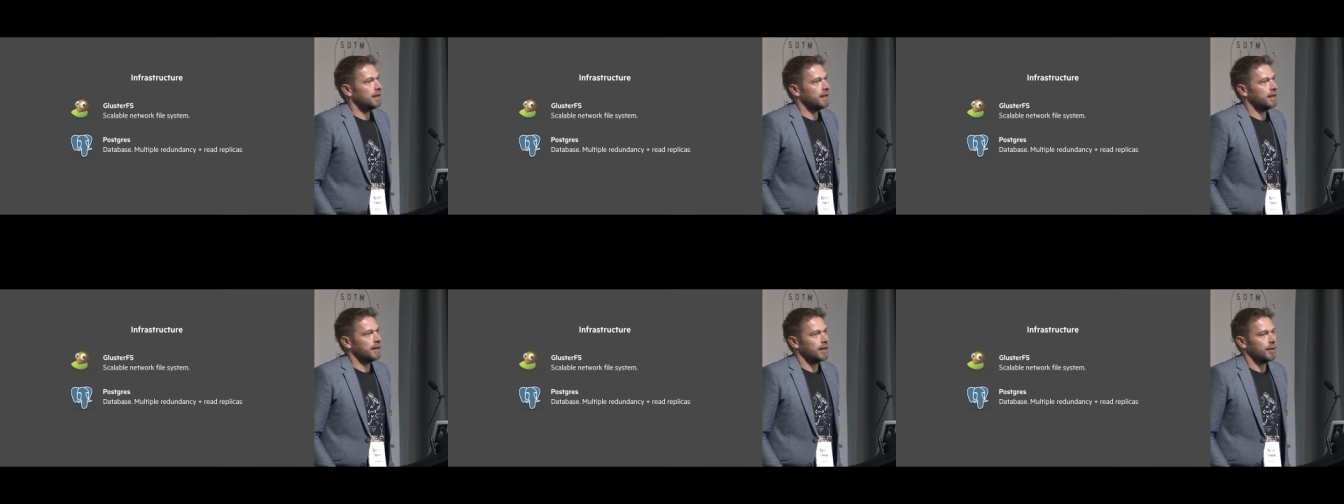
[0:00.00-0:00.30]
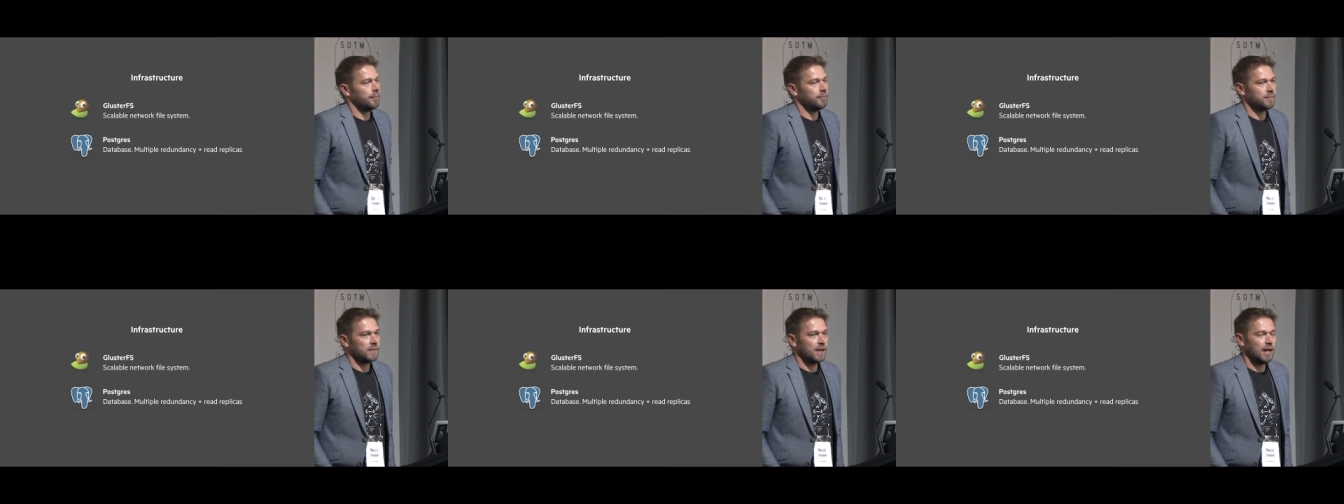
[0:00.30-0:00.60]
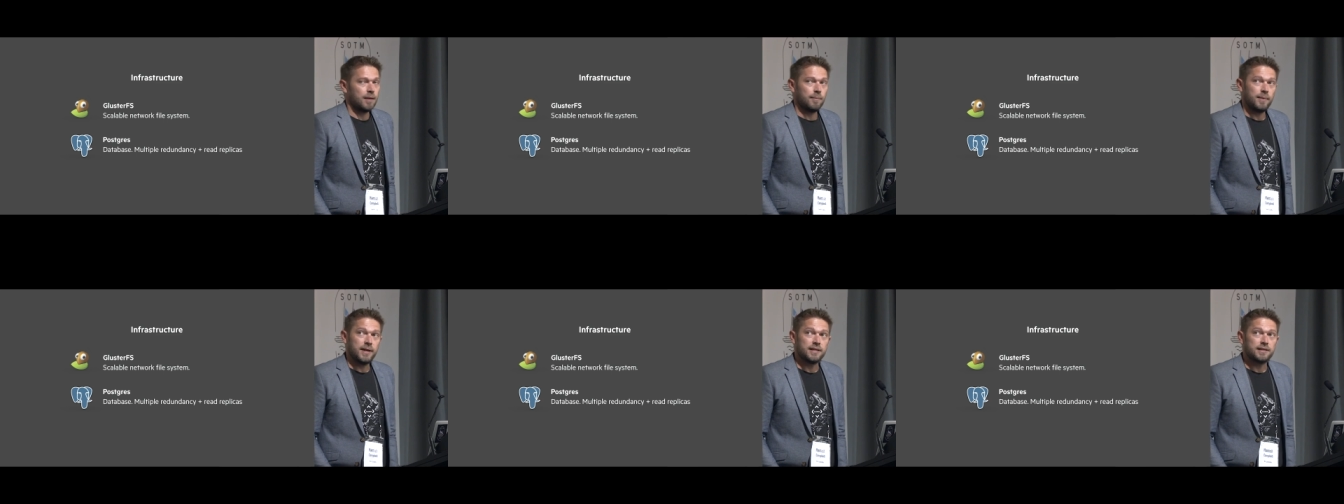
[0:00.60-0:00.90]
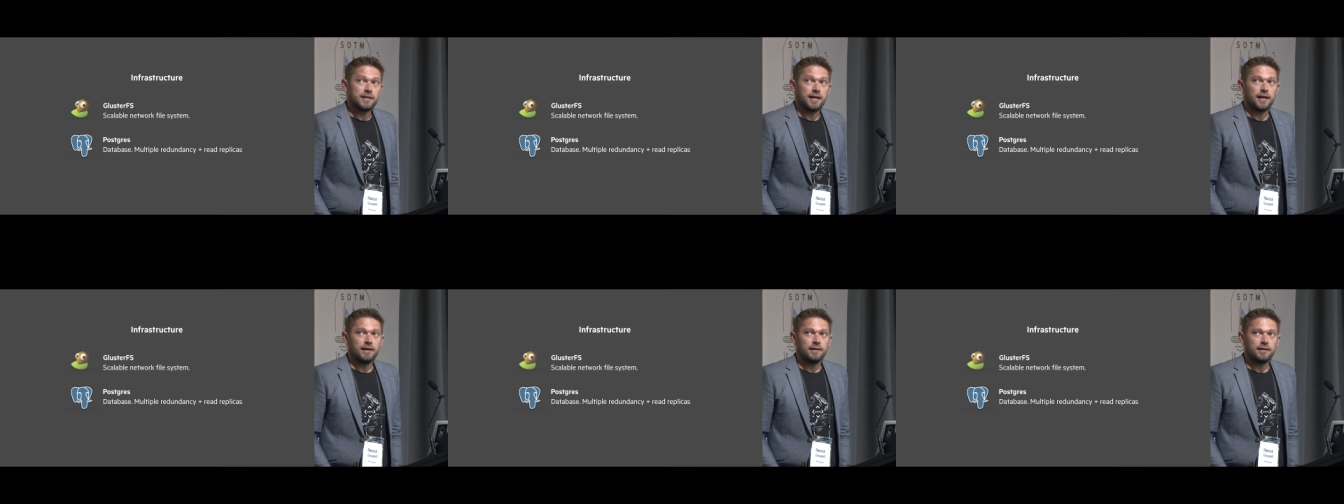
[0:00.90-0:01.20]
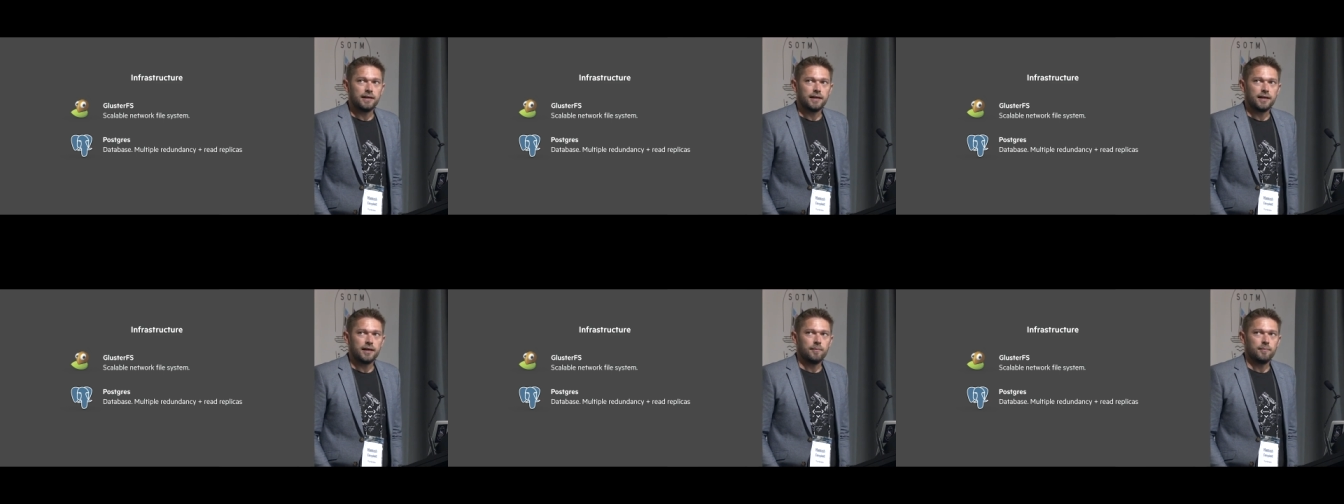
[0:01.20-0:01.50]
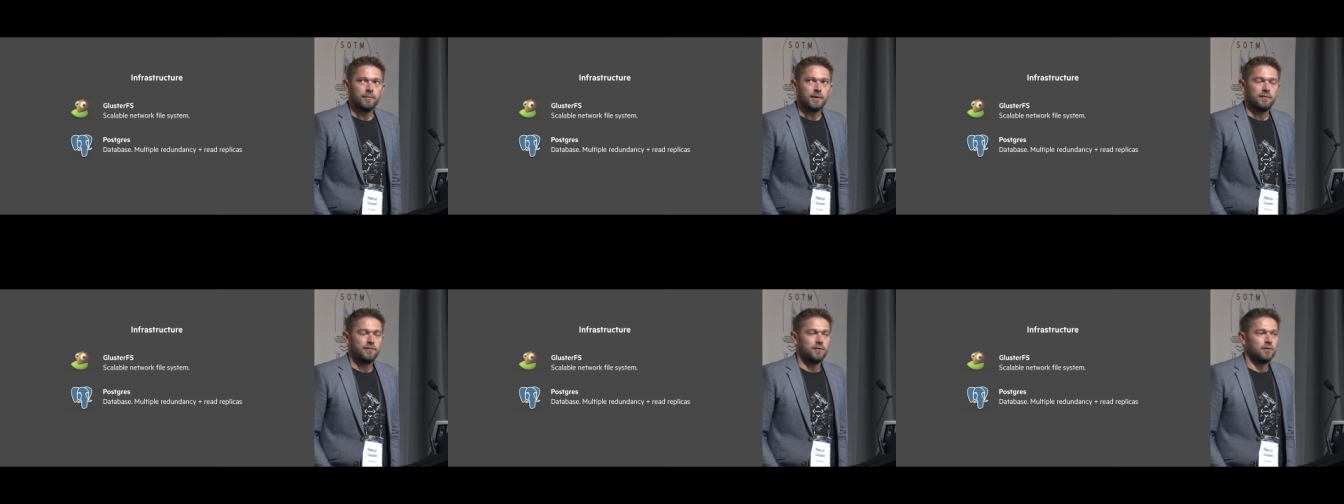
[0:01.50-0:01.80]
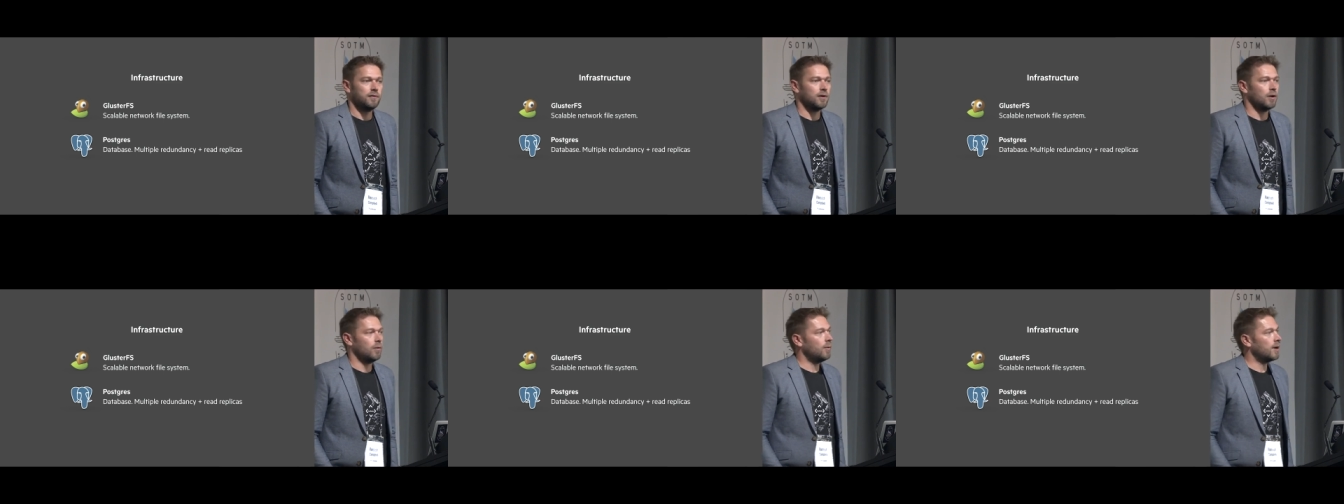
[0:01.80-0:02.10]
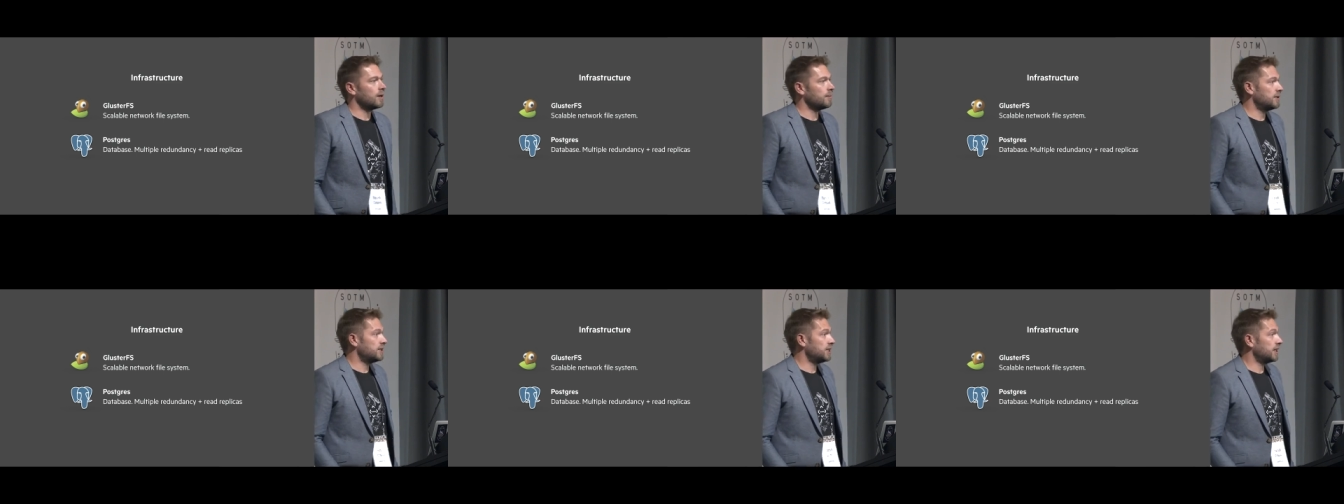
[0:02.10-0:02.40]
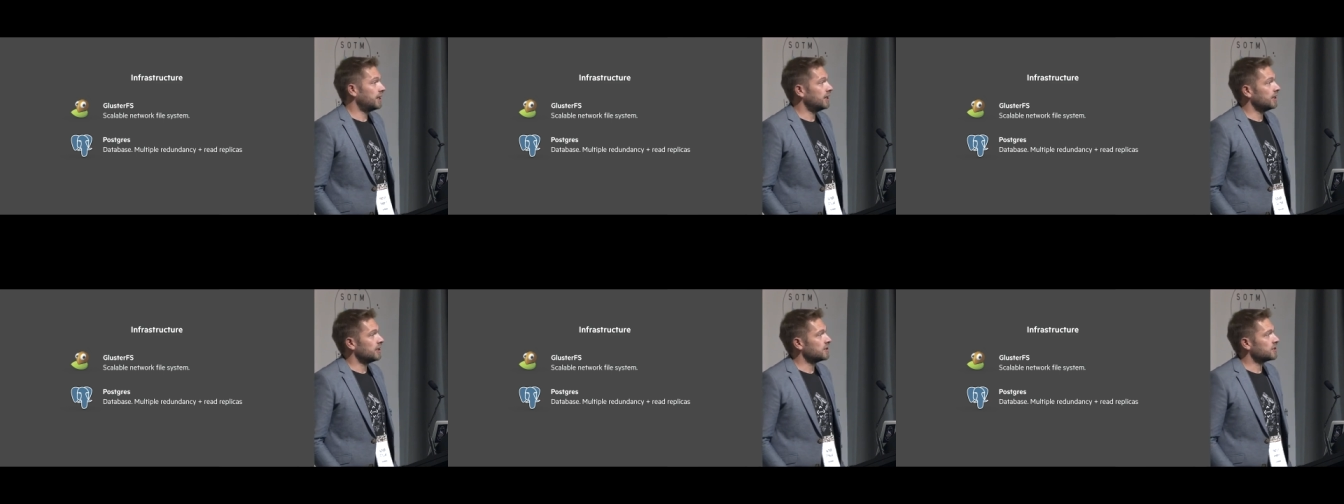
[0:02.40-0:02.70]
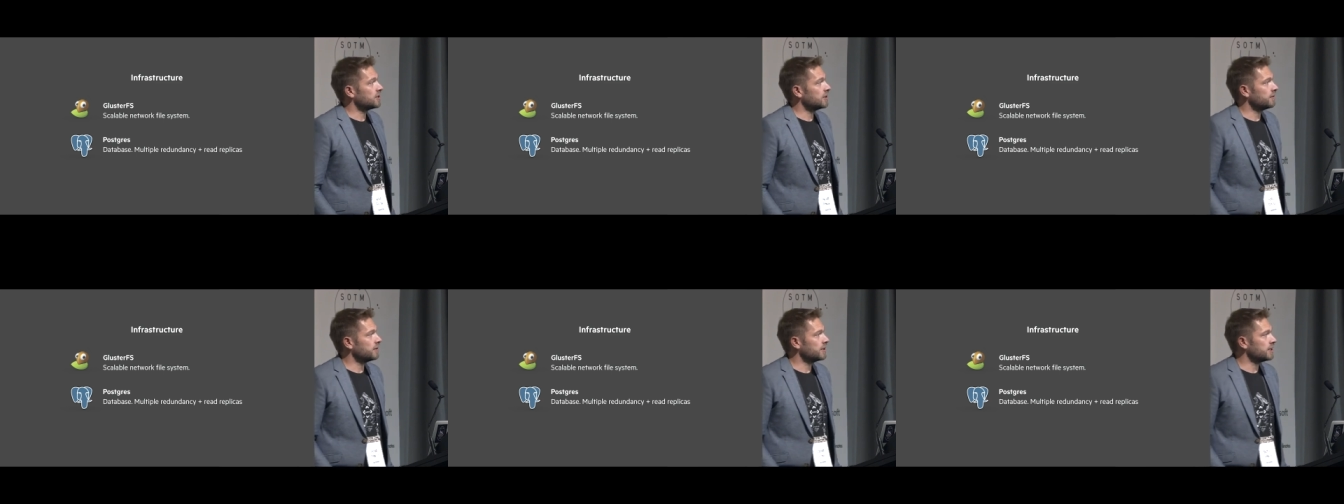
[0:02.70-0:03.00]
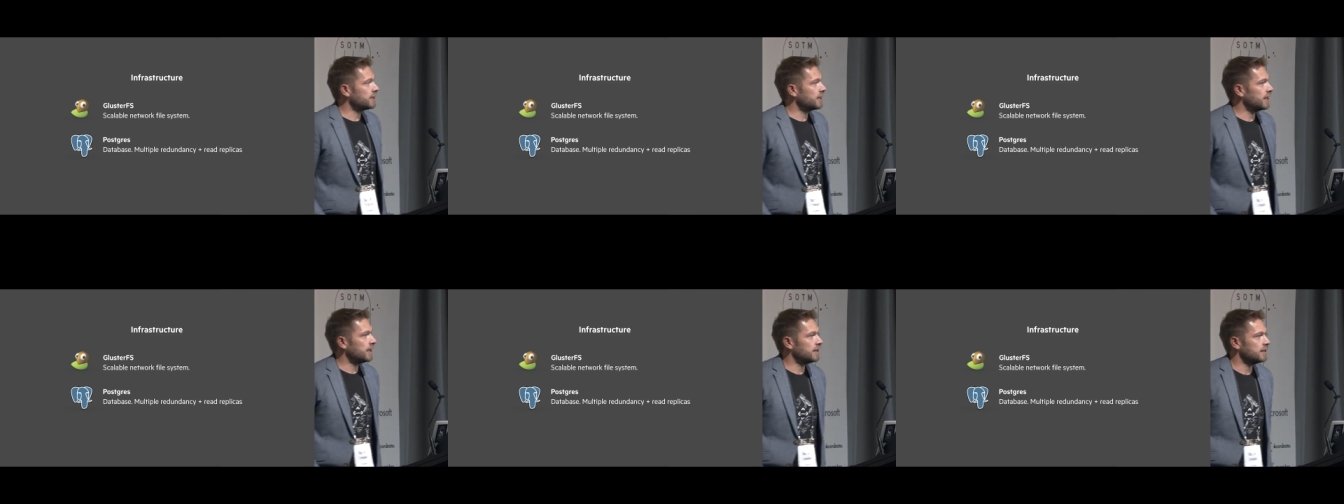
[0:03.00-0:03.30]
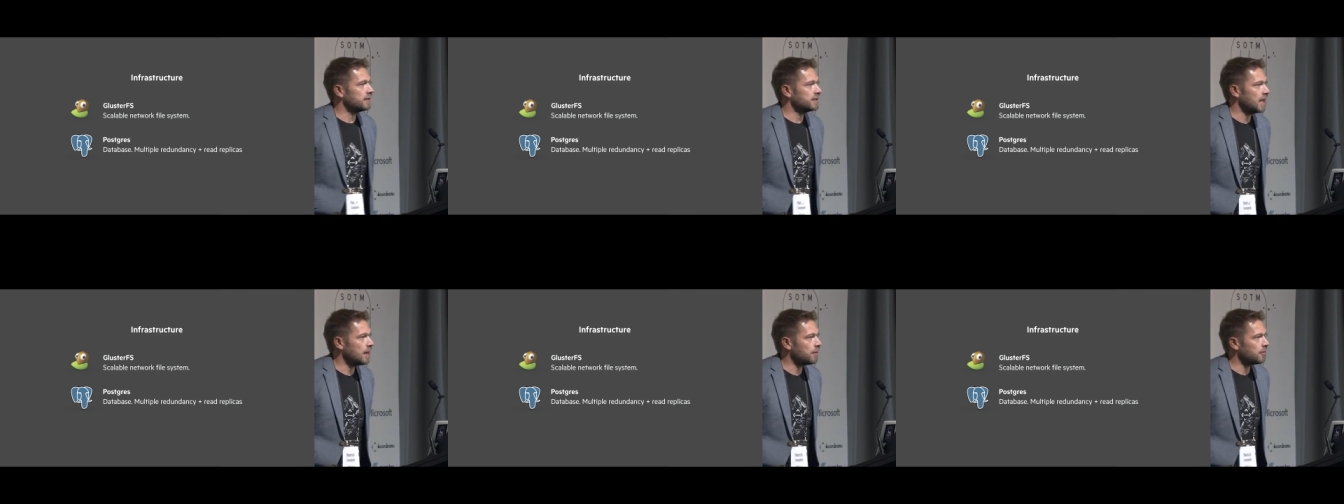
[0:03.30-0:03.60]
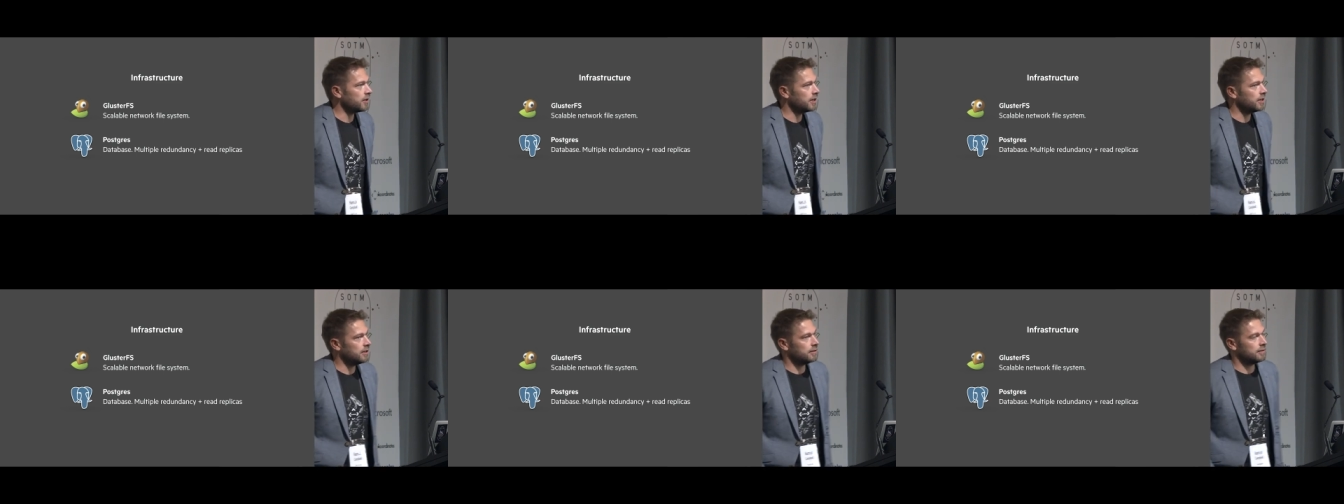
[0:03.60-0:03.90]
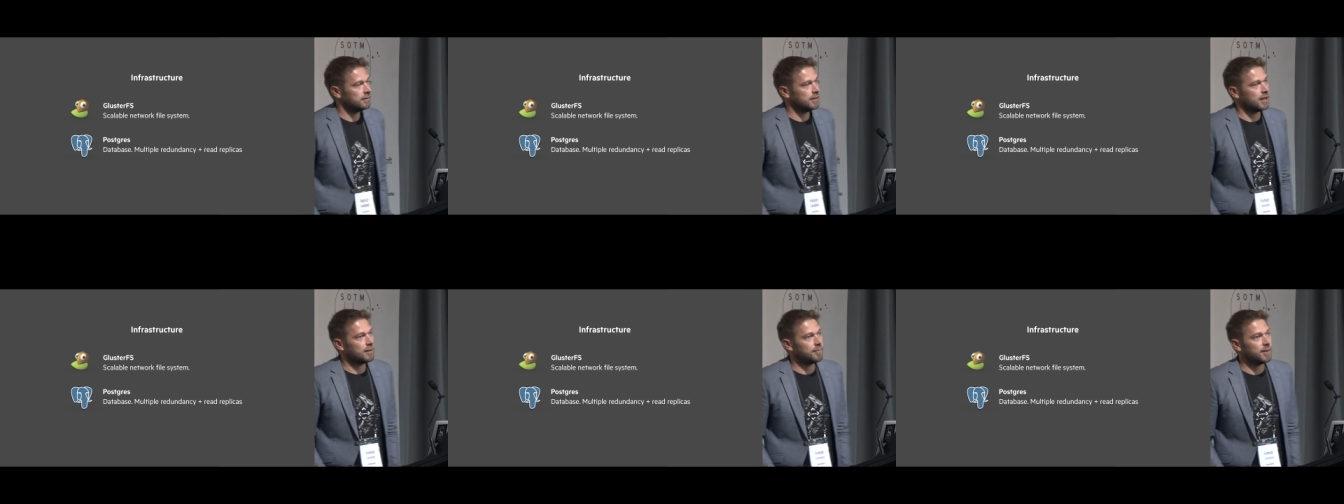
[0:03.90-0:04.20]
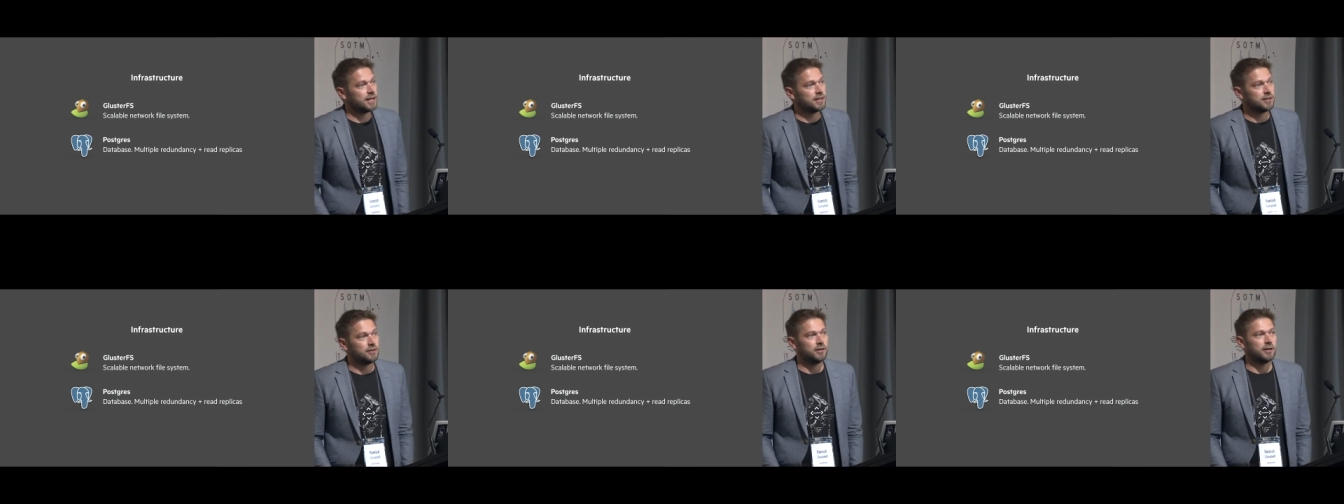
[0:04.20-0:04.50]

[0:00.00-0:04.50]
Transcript: and, um, and it means that um, if you've got one particular service that is hammering your database,